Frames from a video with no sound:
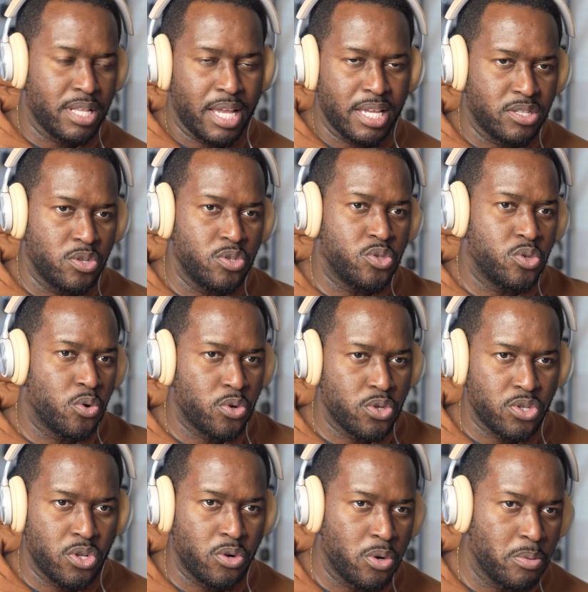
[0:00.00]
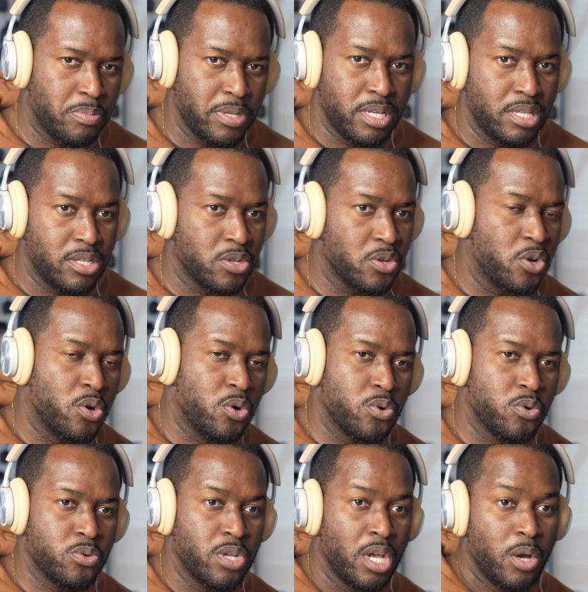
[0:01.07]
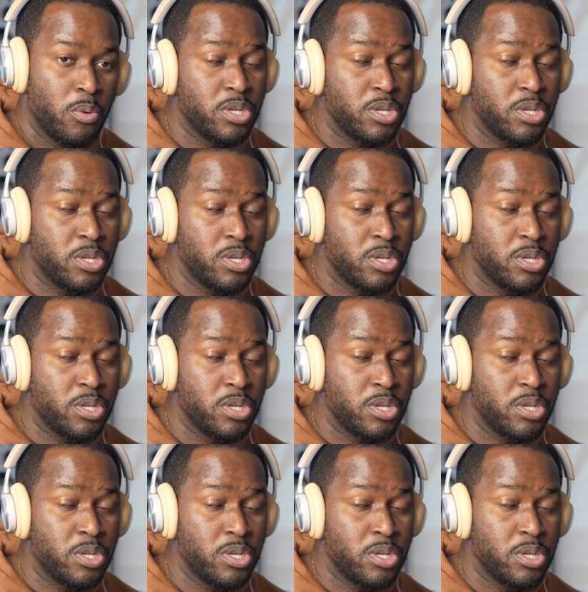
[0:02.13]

like the doors not opening in the cold,